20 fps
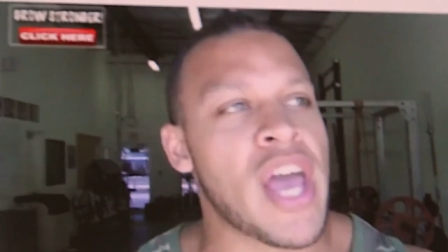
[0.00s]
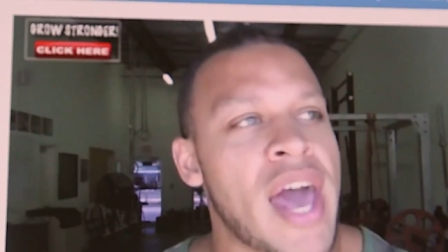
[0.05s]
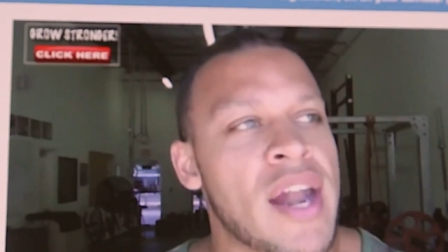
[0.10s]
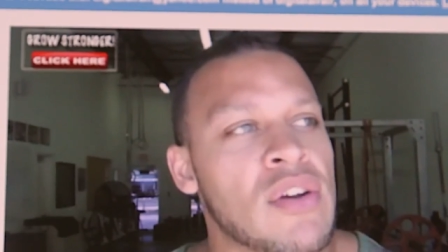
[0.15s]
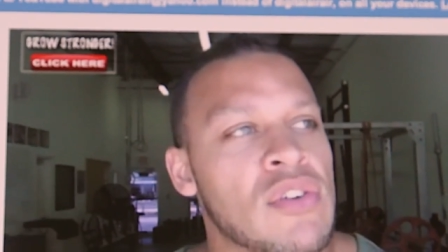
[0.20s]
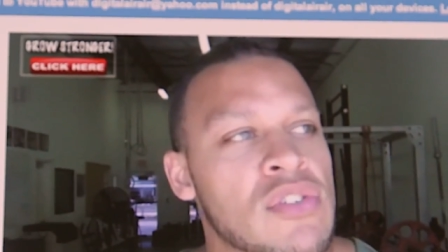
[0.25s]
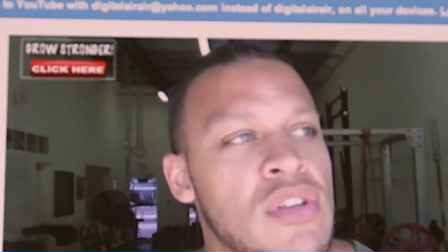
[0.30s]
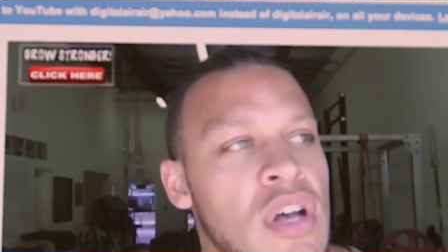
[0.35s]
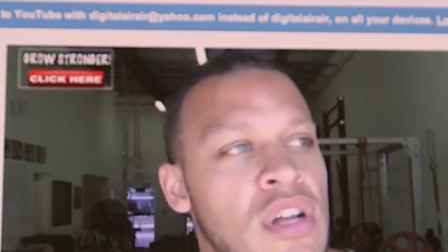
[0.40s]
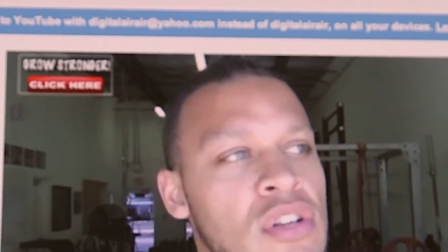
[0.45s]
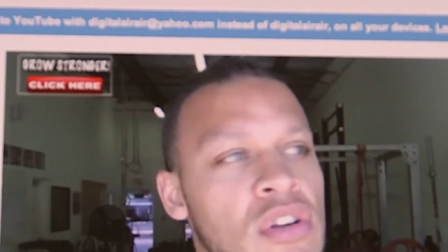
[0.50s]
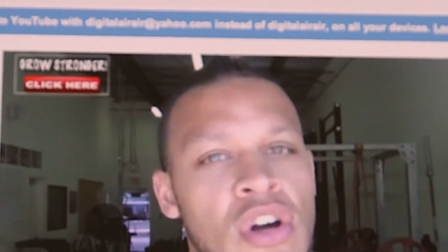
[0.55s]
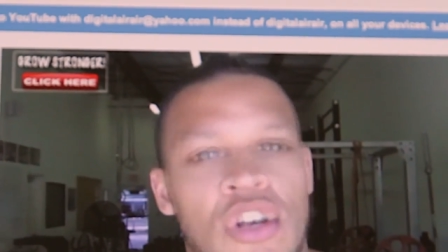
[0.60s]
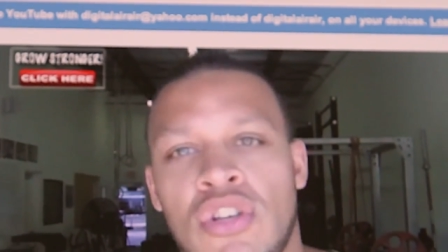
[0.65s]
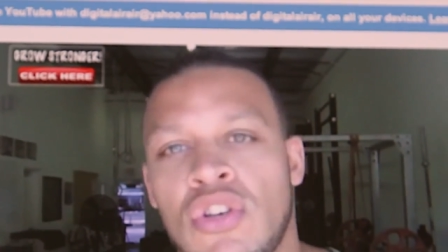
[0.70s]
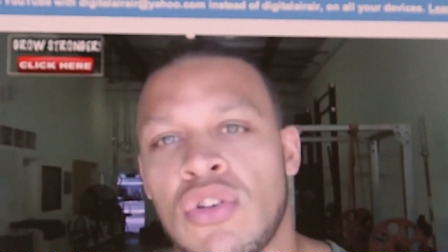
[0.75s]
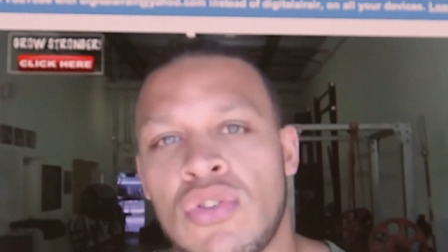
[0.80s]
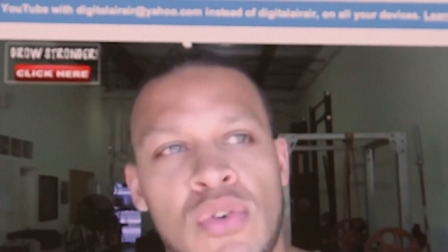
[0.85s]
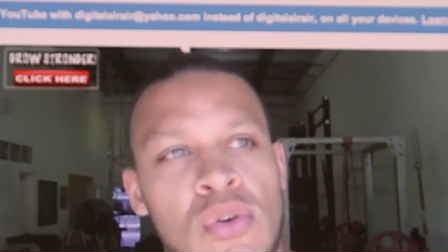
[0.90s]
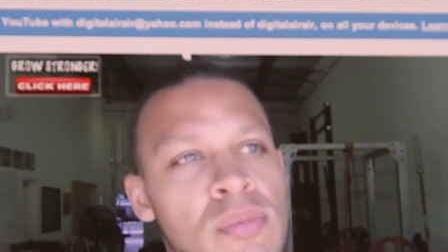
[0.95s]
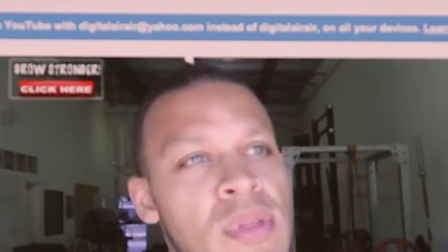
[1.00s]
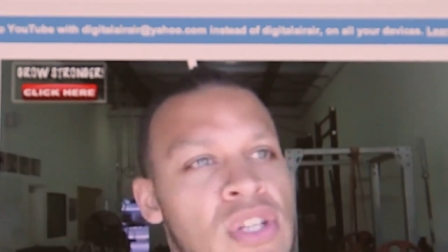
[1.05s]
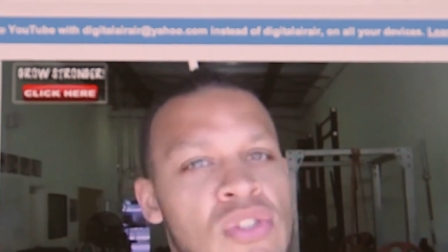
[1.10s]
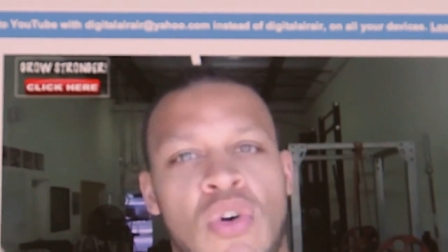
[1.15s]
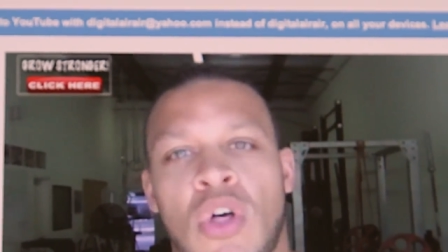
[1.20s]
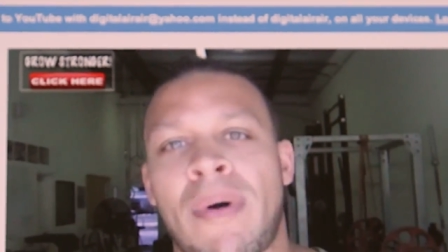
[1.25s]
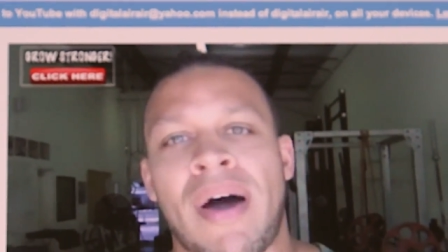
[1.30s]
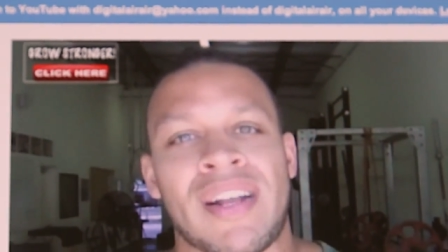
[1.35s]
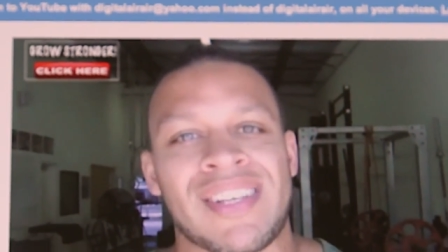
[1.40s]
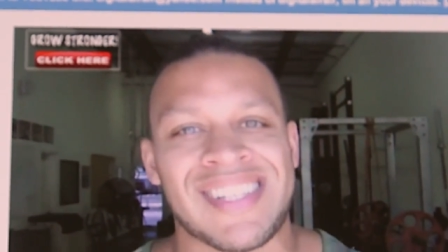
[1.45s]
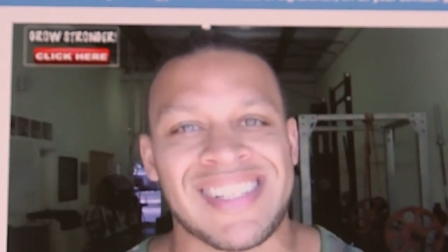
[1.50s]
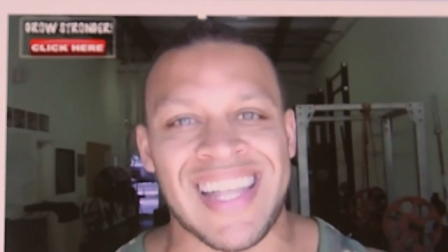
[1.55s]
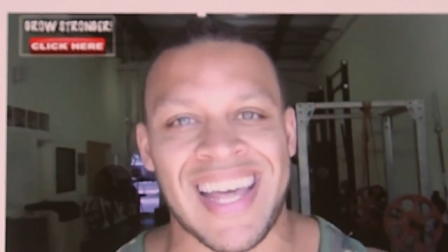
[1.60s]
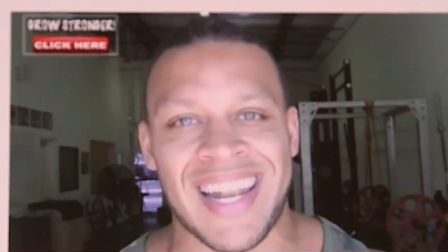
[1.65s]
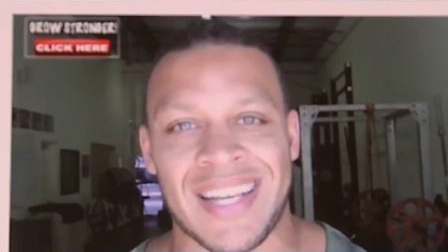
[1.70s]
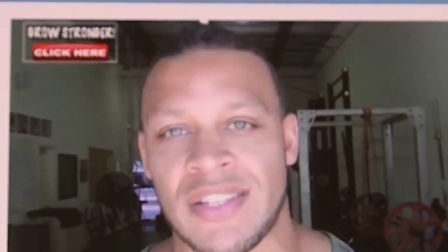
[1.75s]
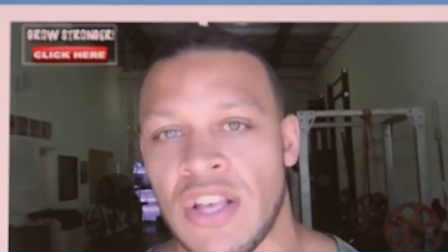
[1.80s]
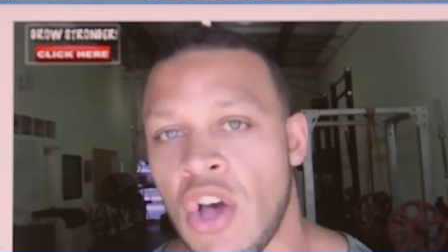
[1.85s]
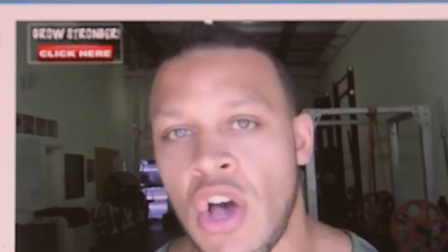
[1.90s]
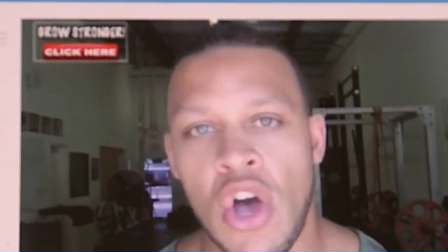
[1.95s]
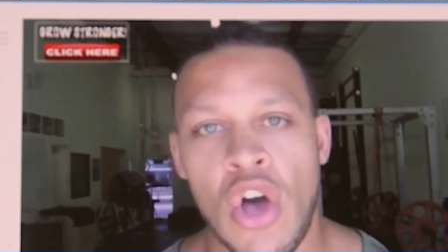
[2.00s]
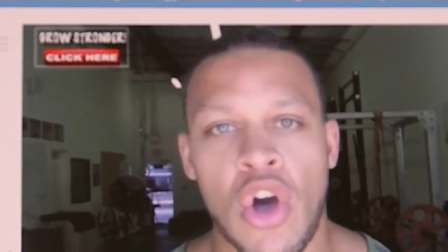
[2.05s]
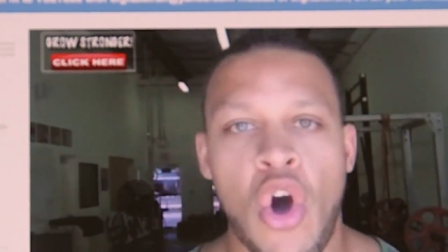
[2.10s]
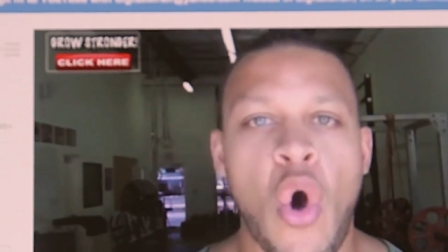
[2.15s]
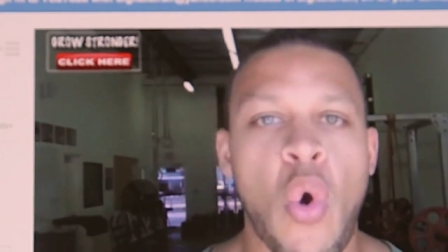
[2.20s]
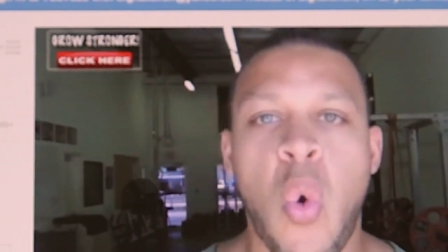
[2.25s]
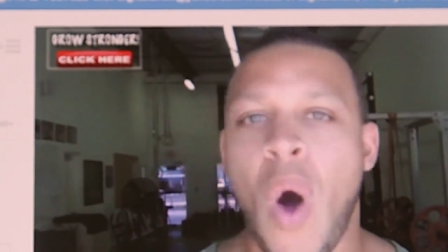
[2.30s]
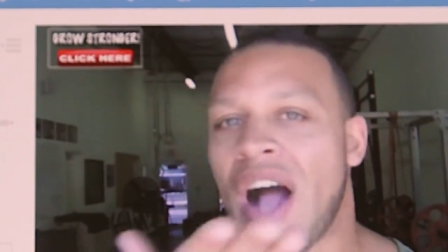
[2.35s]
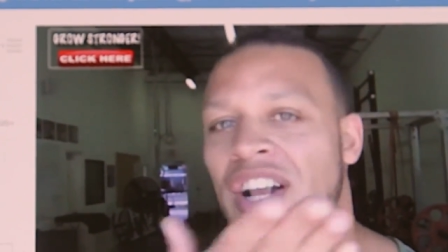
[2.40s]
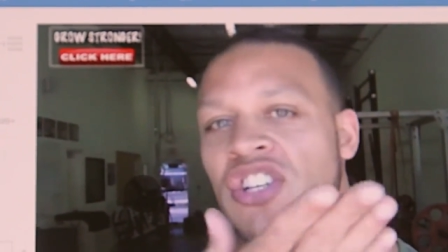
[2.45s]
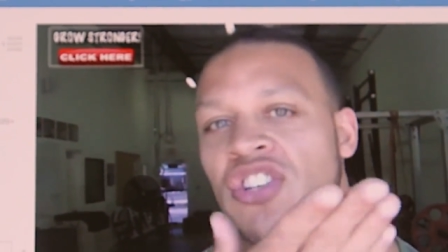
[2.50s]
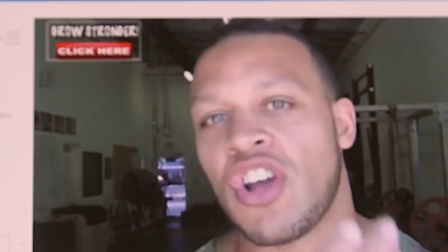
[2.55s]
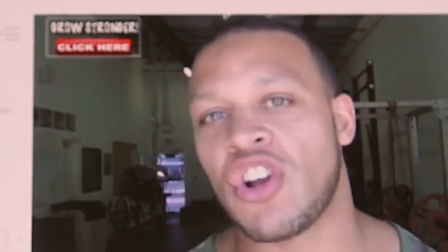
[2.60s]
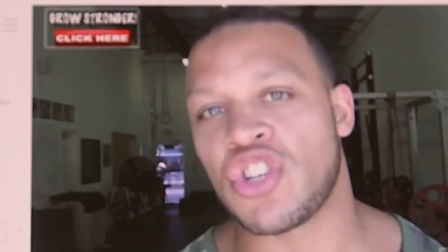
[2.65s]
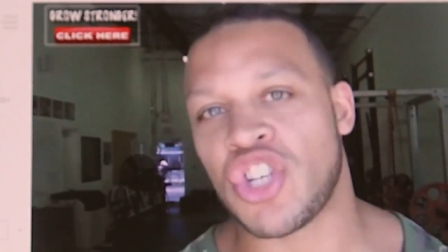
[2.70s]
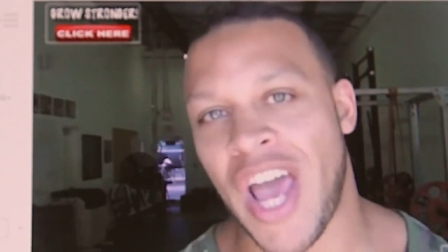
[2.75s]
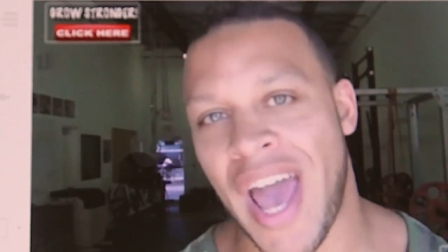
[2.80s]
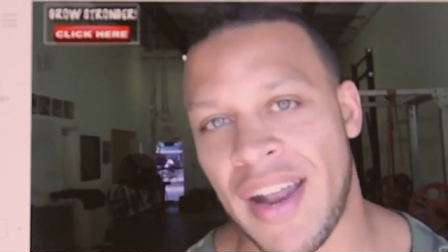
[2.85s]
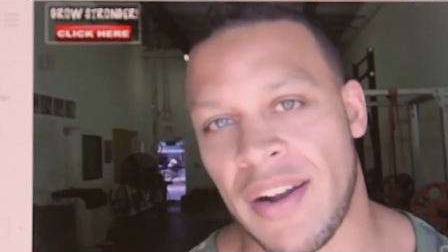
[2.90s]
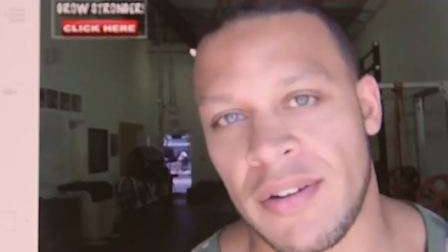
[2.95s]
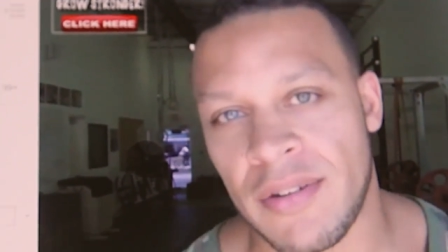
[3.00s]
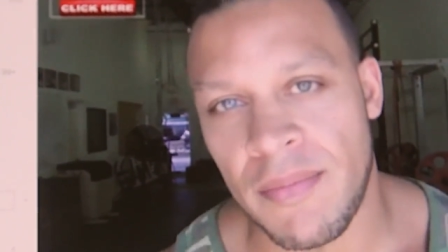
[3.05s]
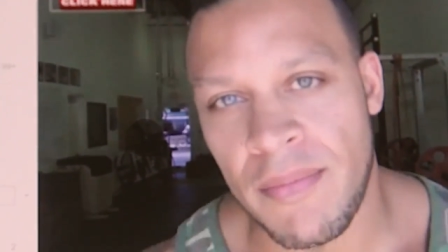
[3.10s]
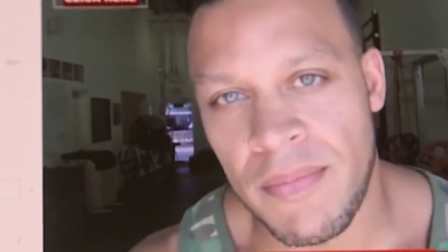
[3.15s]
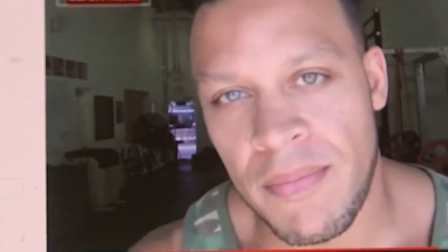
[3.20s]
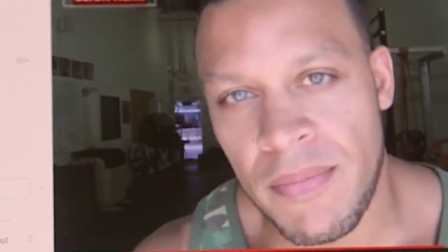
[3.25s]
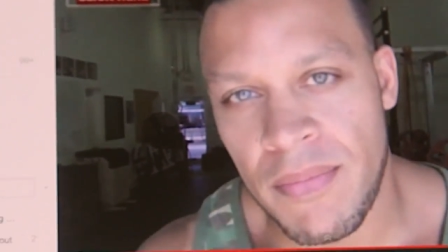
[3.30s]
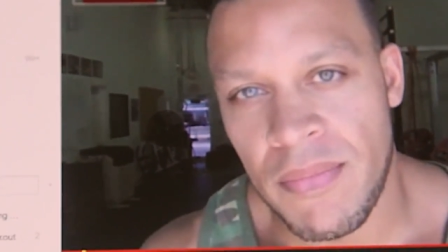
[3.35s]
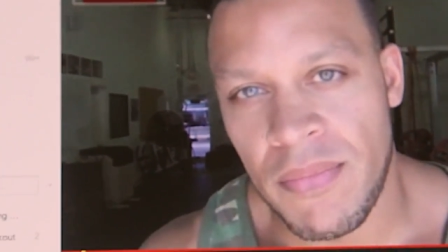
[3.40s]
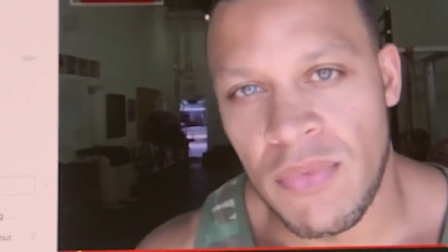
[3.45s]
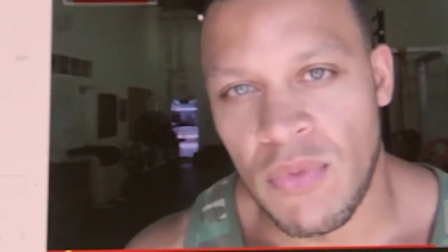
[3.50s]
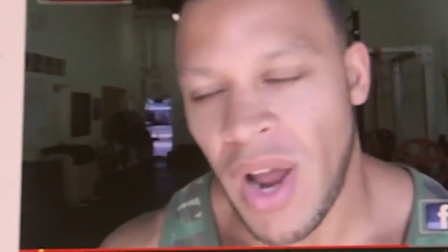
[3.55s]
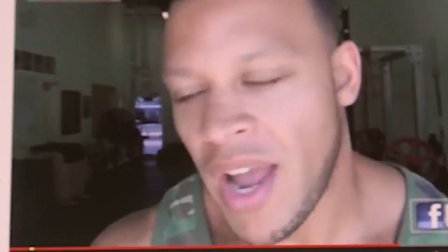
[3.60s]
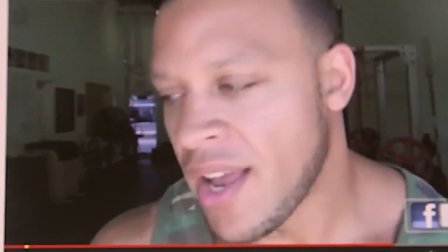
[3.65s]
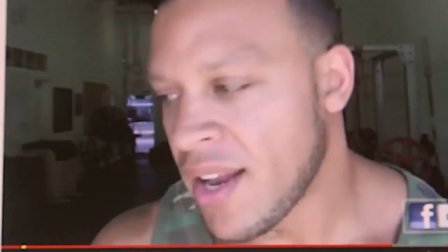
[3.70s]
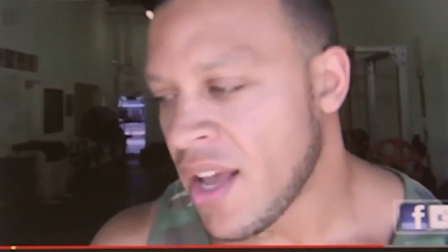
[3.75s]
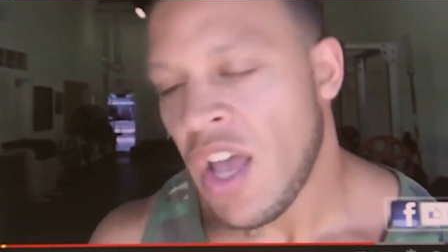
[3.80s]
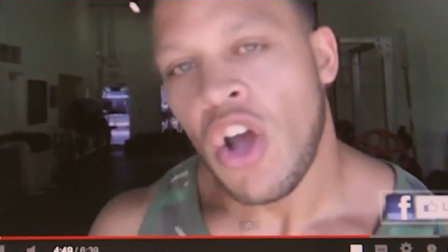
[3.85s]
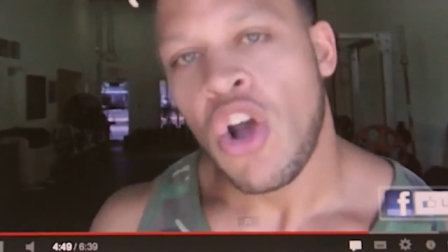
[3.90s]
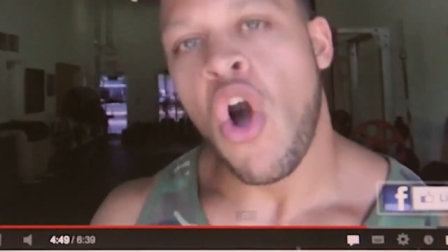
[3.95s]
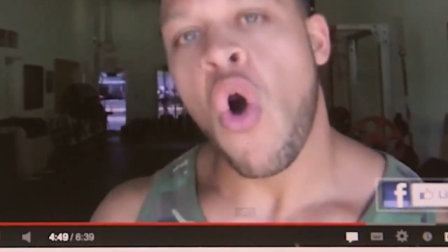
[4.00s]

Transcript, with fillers: and you want her to feel healthy and she wants to do it on her own, not just you